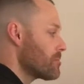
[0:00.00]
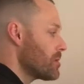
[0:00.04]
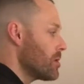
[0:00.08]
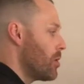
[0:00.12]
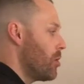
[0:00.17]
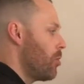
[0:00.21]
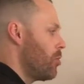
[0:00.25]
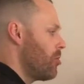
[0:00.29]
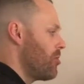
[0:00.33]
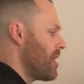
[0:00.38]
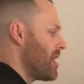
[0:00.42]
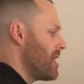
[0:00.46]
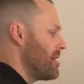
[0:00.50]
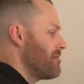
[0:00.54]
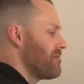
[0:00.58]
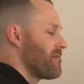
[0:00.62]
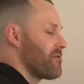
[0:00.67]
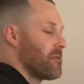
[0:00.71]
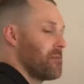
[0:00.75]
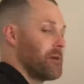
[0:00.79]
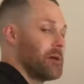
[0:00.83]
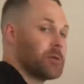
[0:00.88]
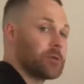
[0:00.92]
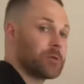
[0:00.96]
all that
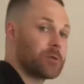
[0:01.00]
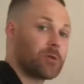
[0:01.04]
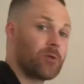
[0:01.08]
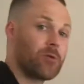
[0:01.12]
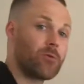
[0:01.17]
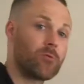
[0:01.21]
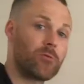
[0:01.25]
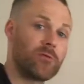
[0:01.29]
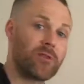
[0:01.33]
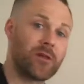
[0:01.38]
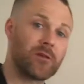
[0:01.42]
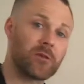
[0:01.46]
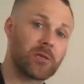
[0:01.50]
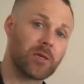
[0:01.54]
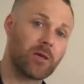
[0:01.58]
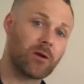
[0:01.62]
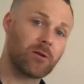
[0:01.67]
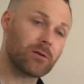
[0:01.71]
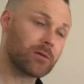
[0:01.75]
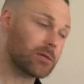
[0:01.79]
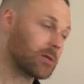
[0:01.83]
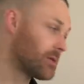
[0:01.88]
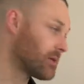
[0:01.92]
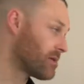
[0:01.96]
inflammation and all those
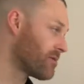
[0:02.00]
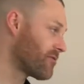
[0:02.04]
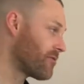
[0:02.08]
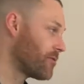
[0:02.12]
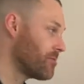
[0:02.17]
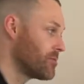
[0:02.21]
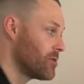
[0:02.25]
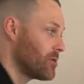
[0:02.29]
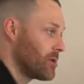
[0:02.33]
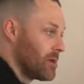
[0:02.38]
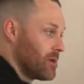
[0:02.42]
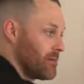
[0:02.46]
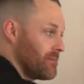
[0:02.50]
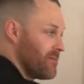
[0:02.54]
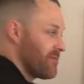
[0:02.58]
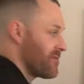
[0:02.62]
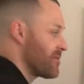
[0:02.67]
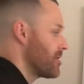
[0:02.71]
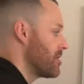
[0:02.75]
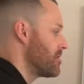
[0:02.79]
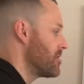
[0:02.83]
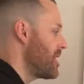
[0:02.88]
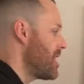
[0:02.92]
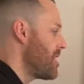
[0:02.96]
toxins from your lymph
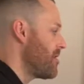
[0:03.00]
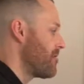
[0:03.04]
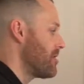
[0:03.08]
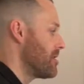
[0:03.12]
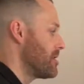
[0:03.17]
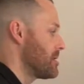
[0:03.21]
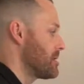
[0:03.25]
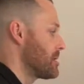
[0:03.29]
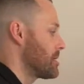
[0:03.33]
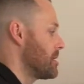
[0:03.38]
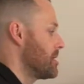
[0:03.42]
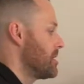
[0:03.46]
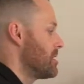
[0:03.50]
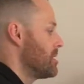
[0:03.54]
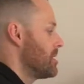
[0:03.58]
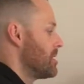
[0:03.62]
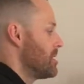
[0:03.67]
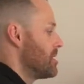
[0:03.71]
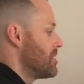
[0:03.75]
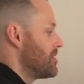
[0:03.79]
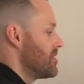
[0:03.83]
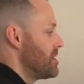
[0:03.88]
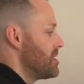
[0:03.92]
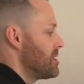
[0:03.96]
node areas,
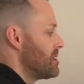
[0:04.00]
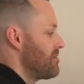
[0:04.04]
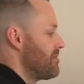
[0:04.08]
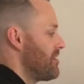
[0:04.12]
these